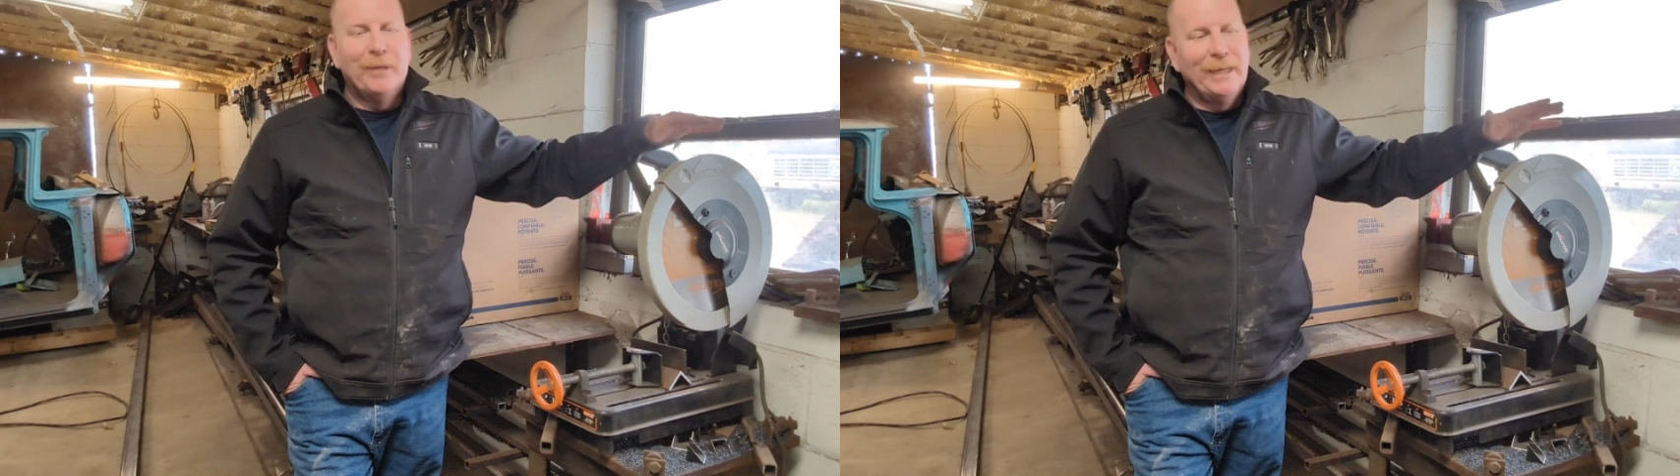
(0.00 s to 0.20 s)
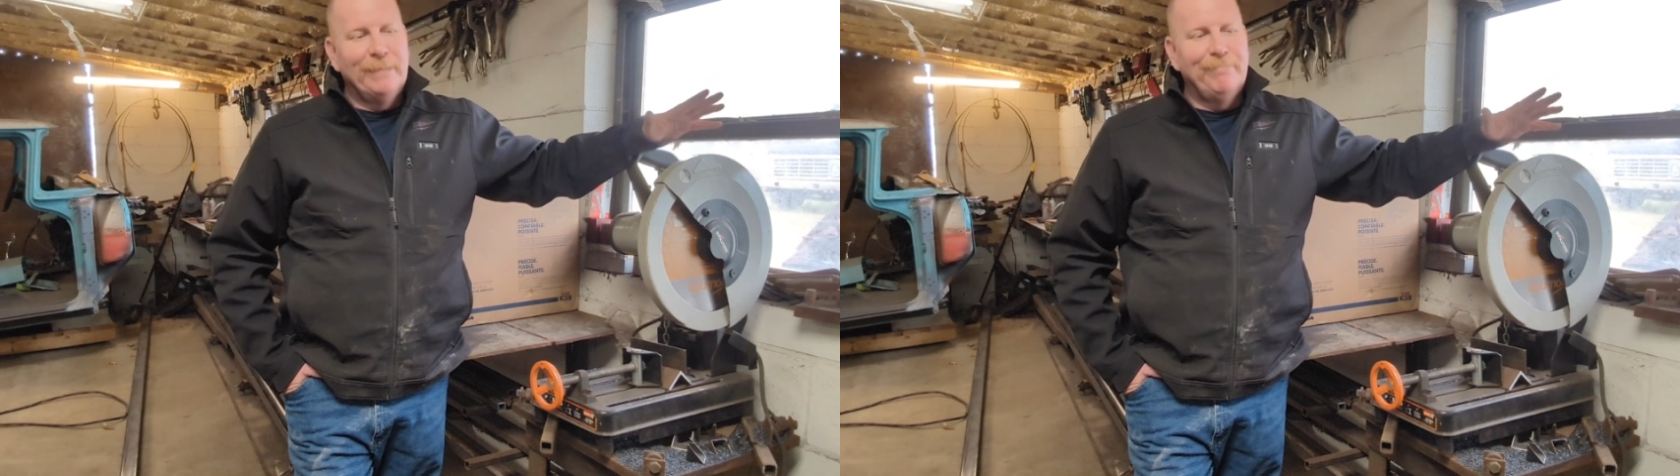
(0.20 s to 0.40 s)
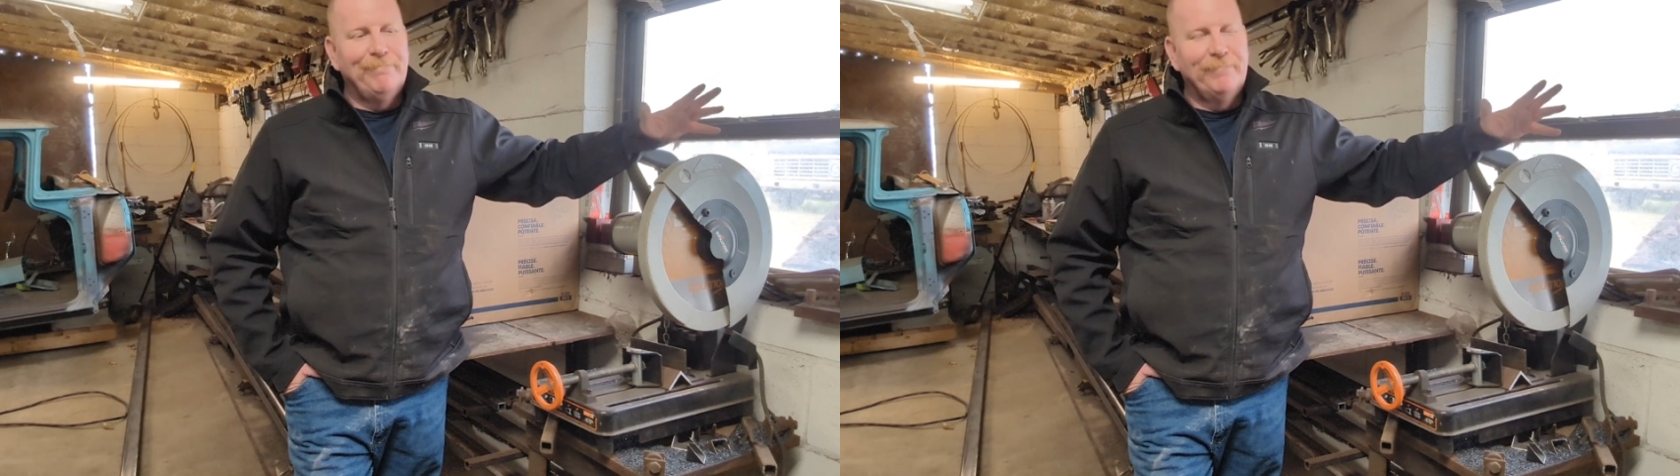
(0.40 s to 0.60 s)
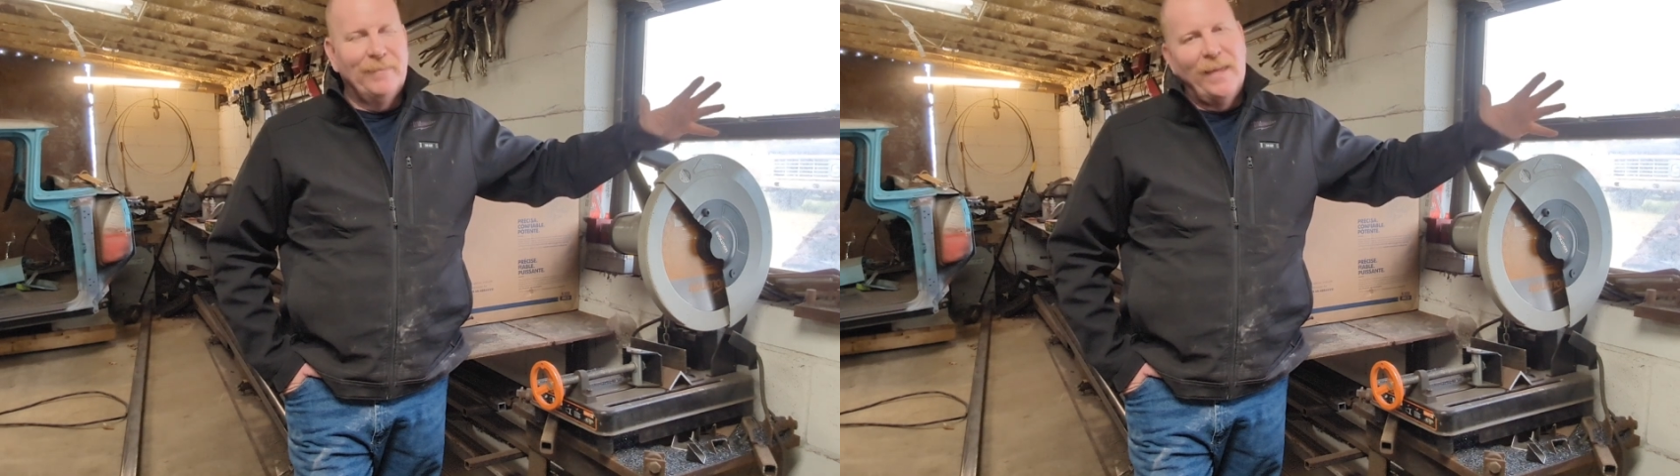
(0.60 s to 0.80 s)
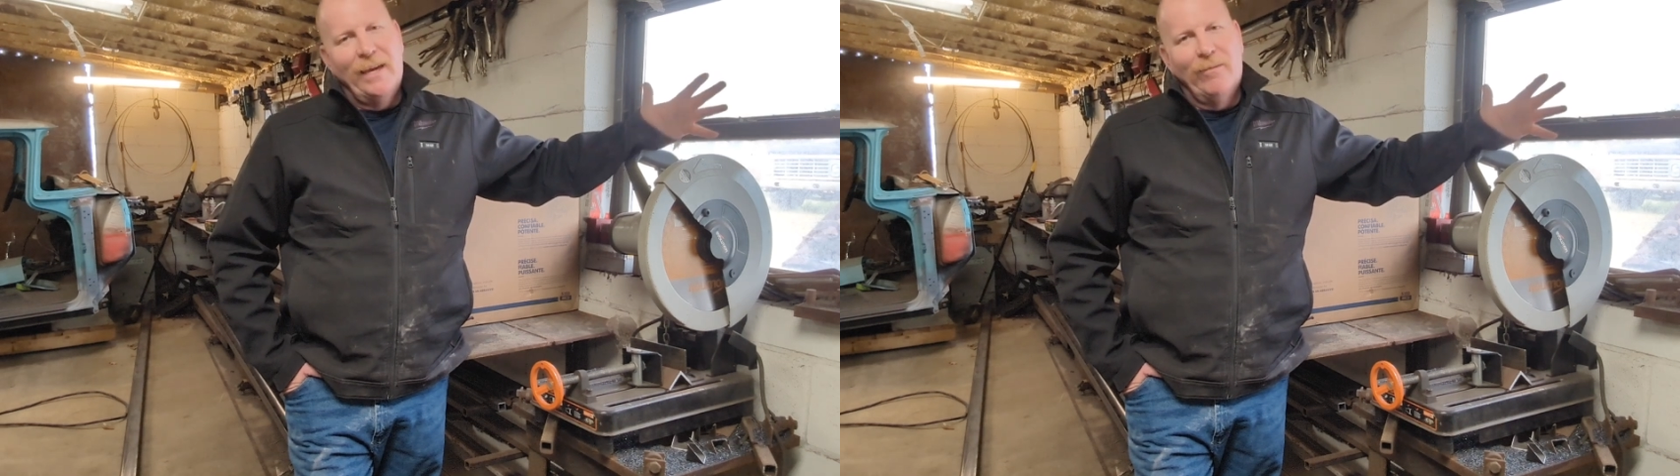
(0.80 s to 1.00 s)
But
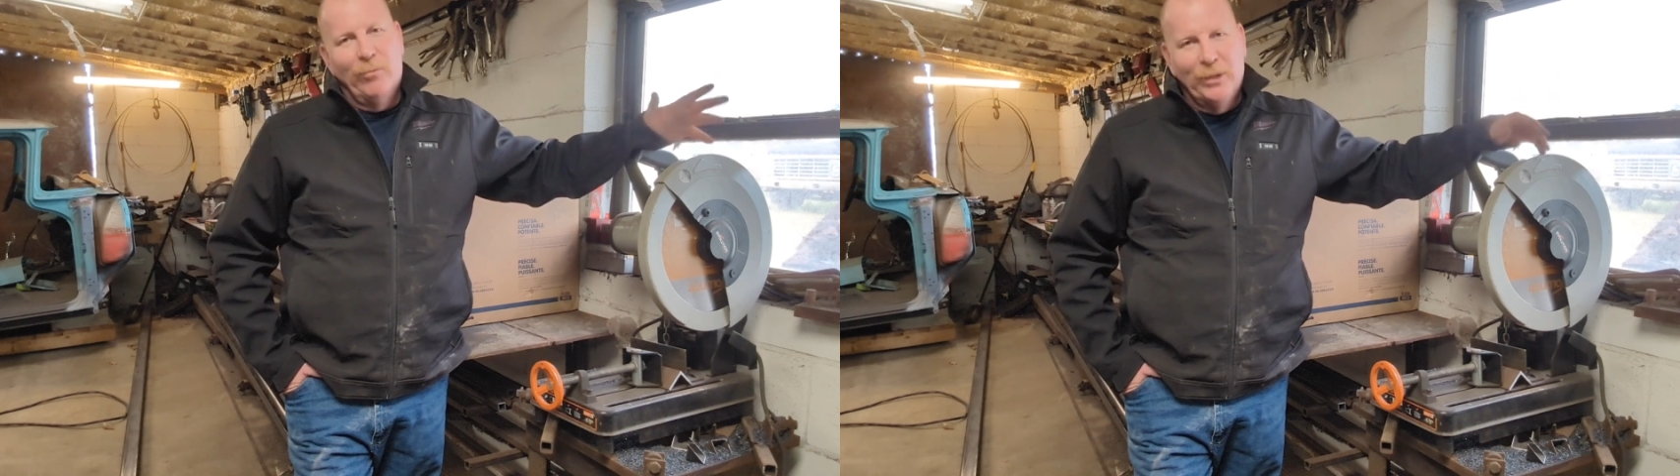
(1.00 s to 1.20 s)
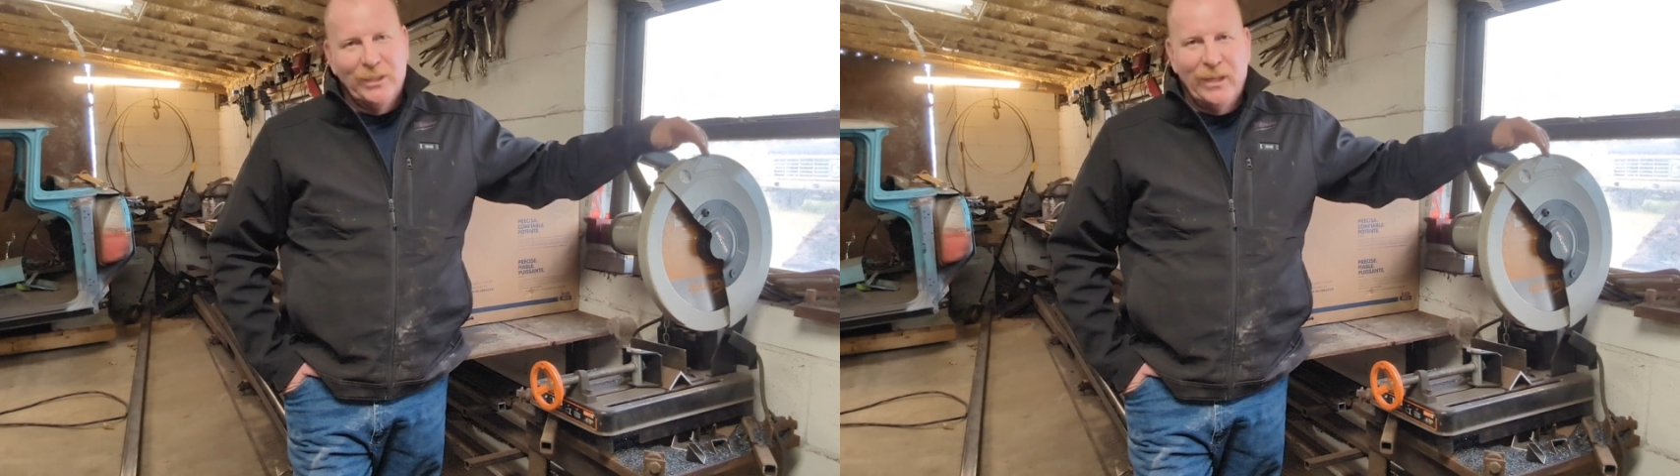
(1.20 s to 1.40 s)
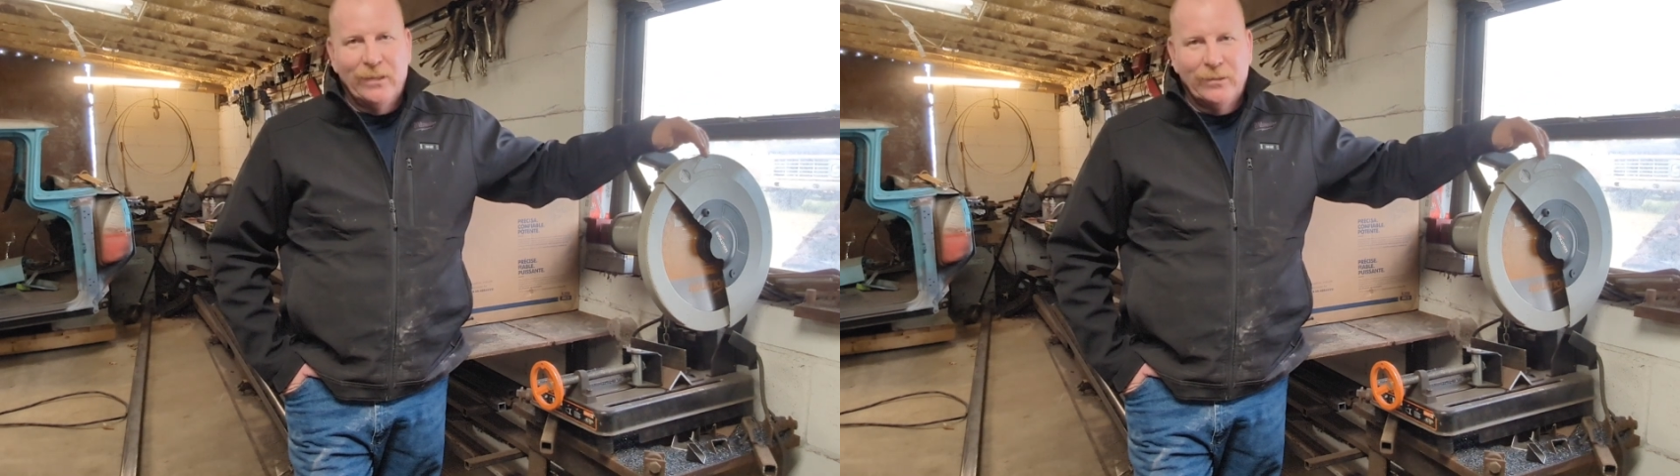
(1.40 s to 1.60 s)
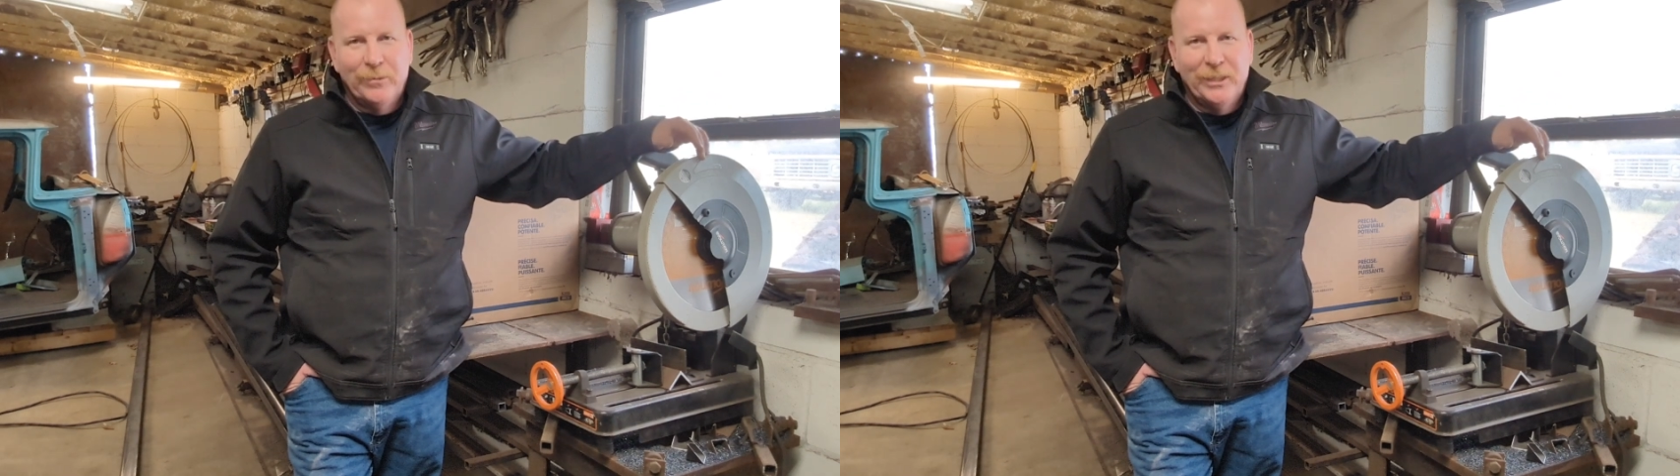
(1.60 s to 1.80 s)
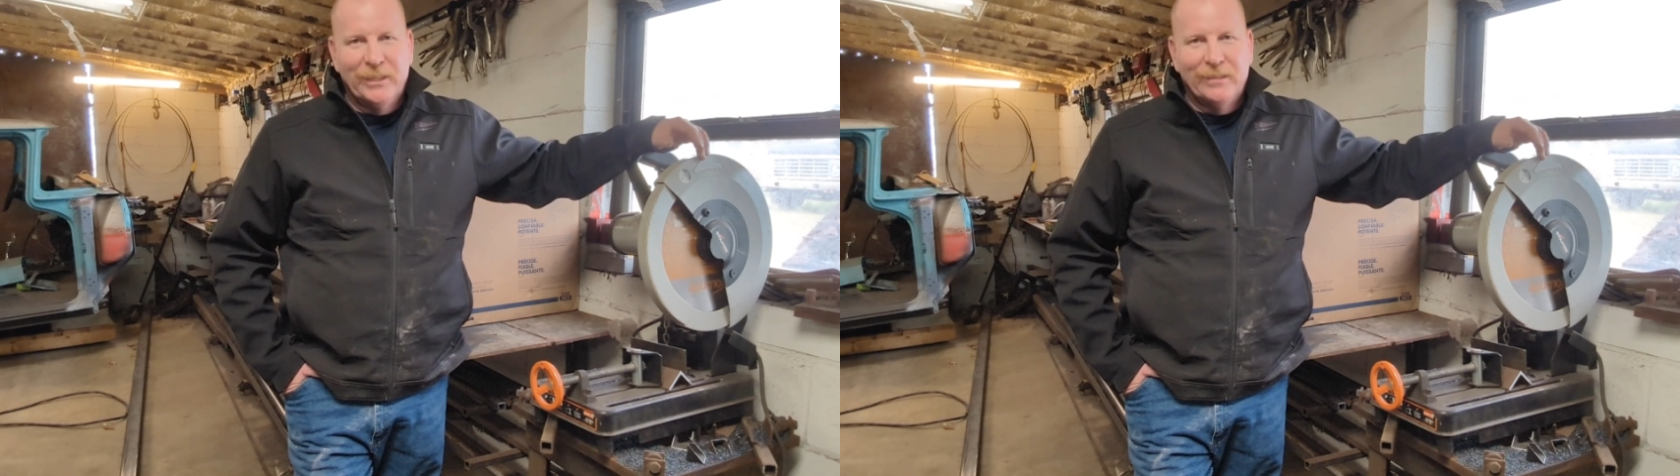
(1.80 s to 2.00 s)
they haven't reached out to
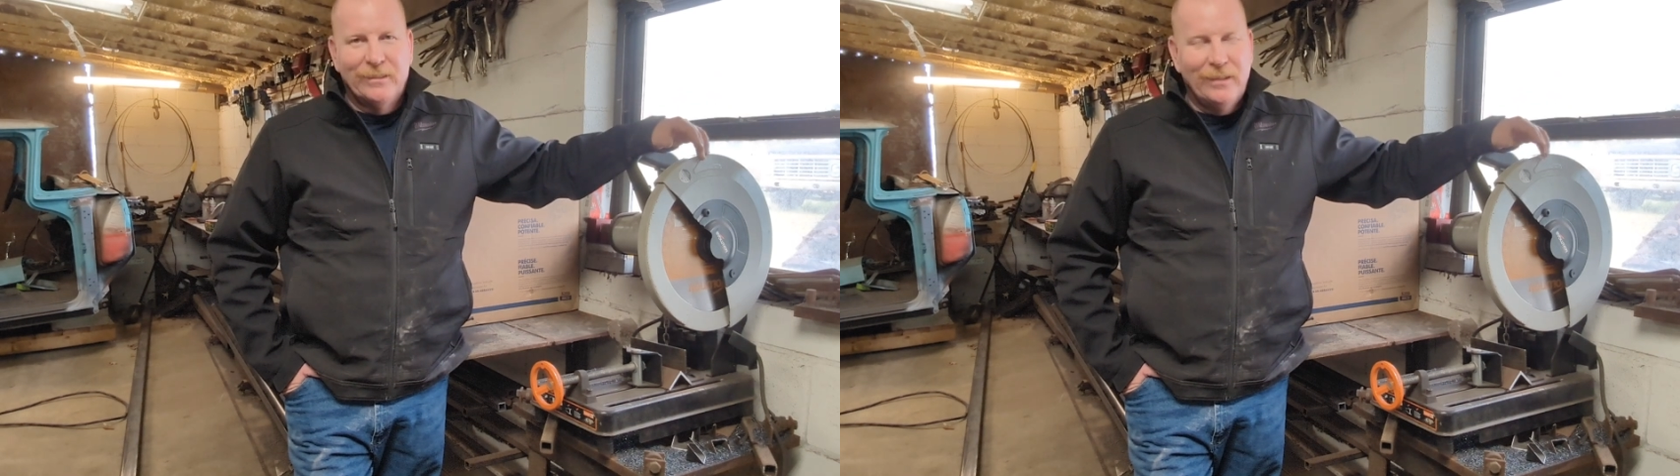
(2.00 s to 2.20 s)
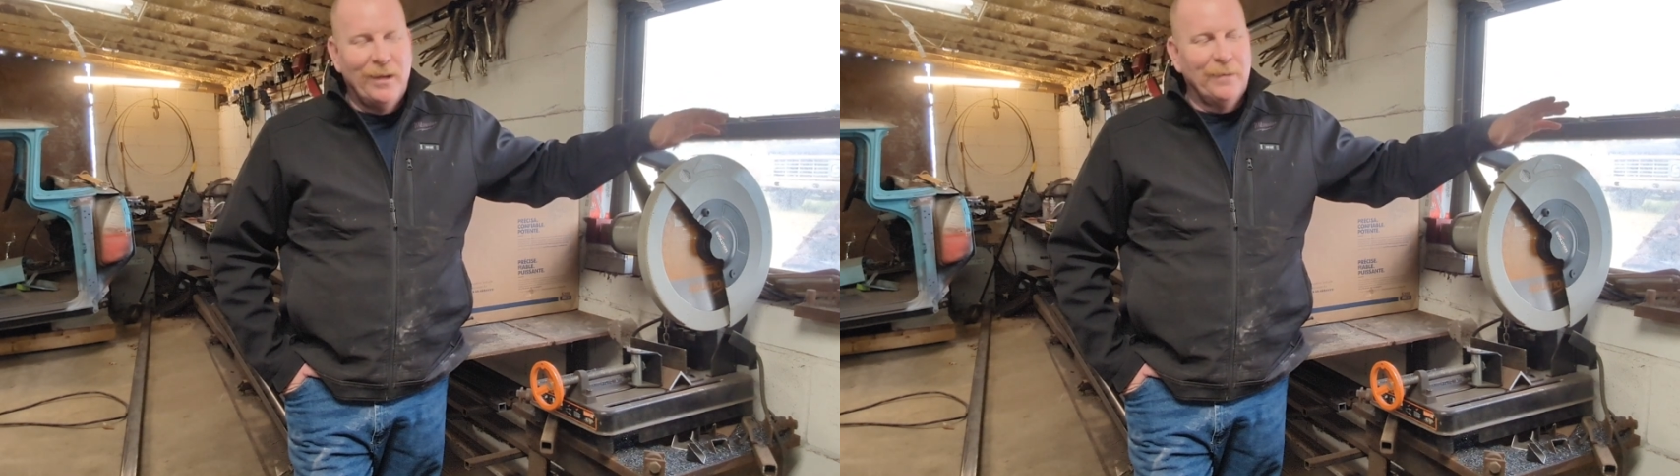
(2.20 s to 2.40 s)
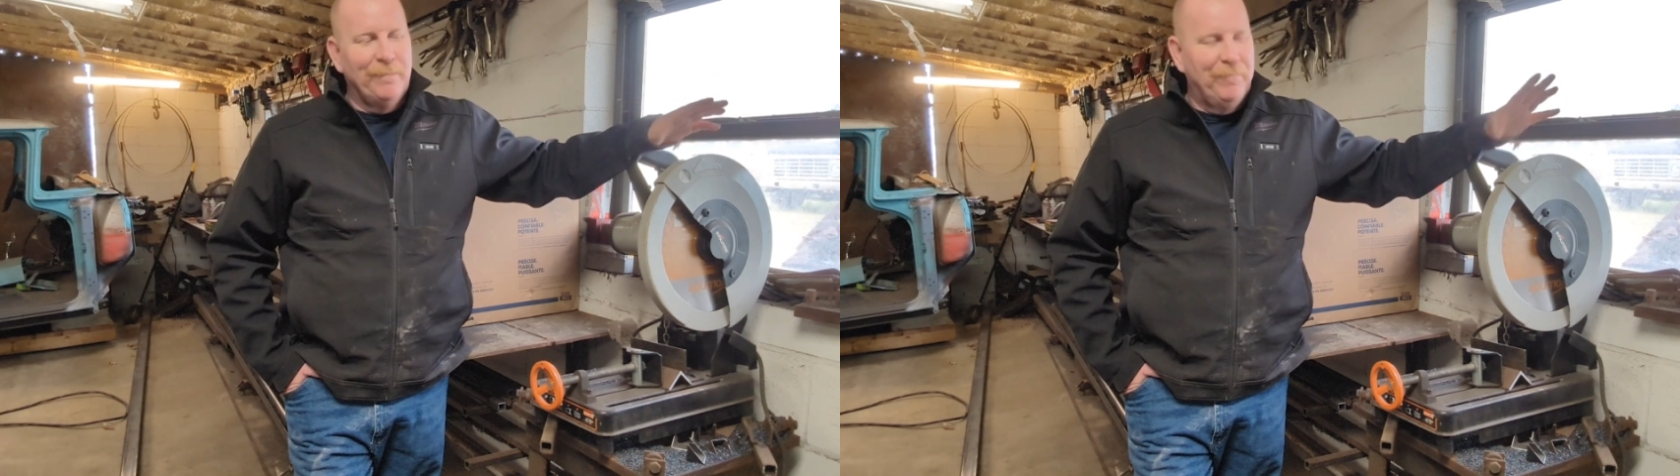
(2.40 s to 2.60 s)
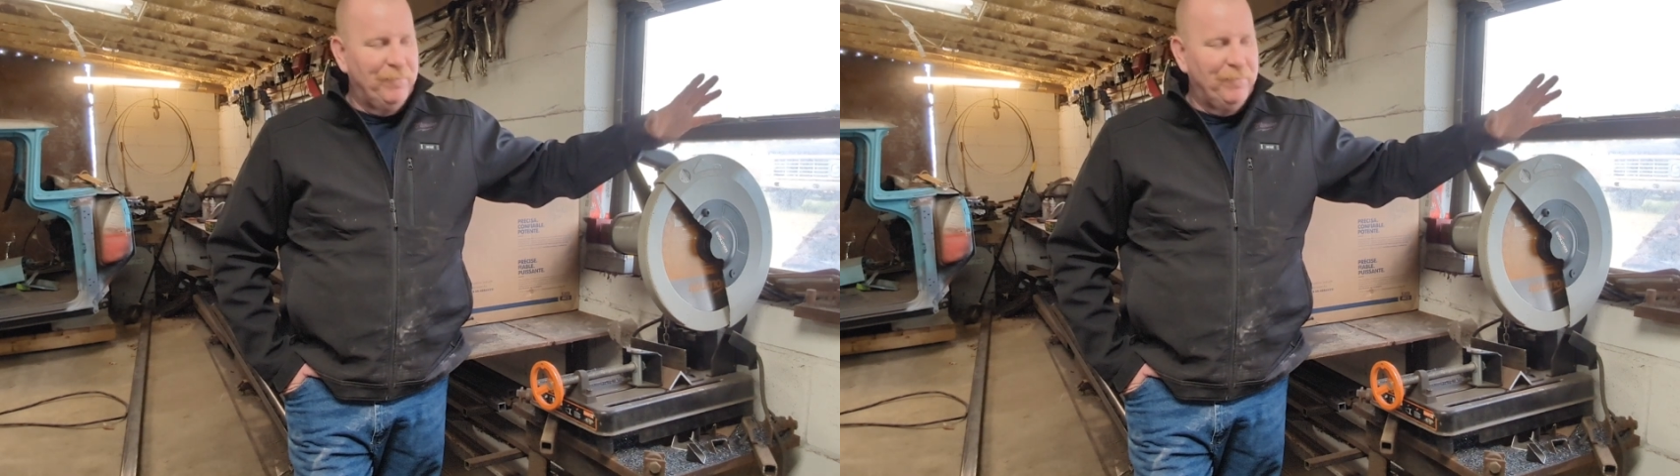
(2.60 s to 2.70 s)
me yet. So